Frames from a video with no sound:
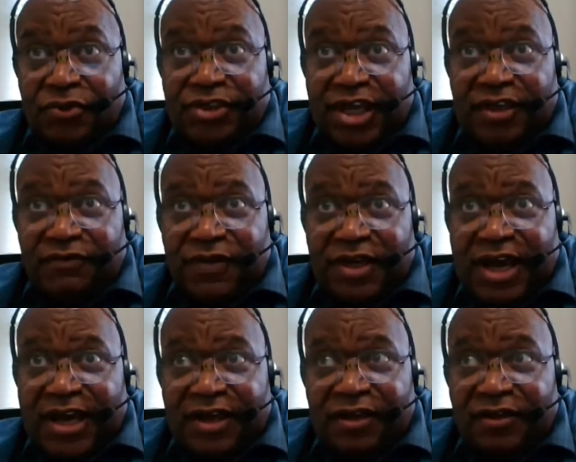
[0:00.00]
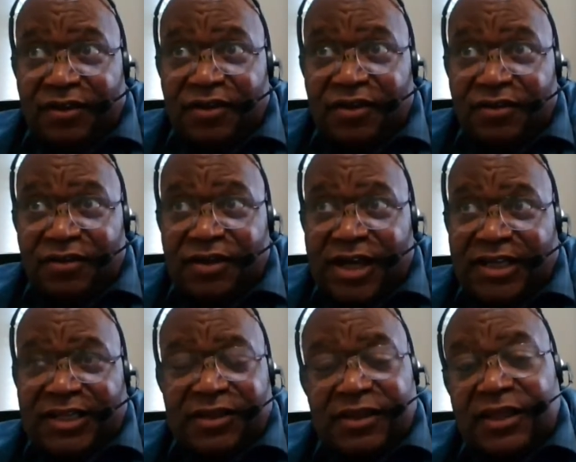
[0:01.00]
So David had a
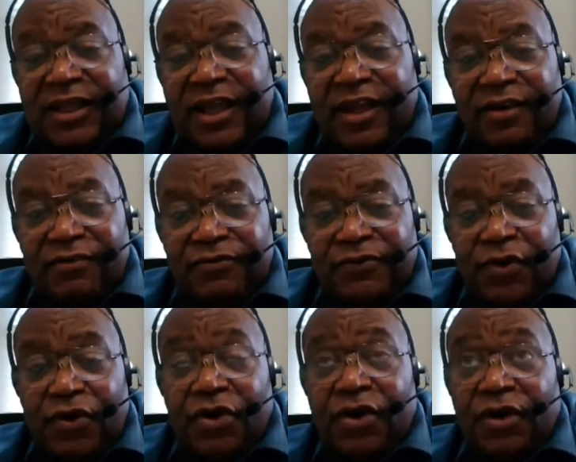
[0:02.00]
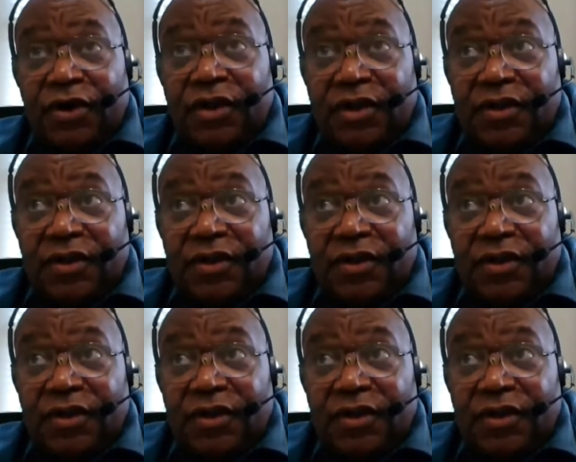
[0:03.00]
thing for